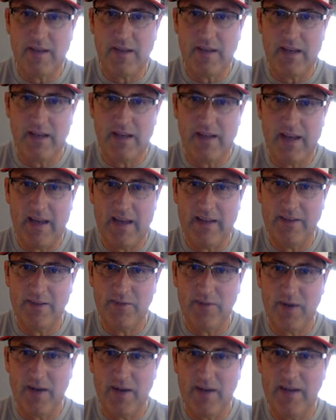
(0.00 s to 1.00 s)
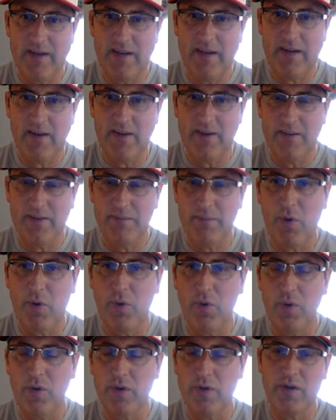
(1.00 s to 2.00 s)
and that is right in here. It is
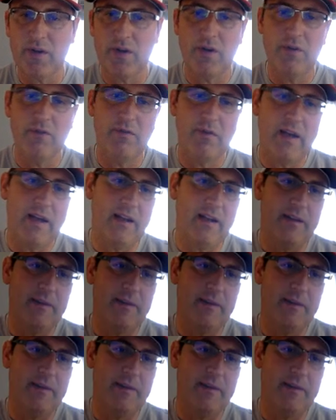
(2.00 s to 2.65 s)
polar covalent.